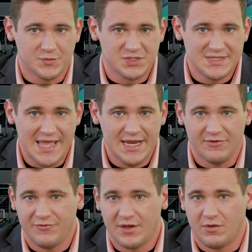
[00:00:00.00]
from state
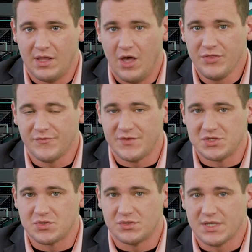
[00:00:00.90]
and federal health
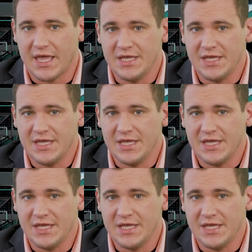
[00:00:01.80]
officials,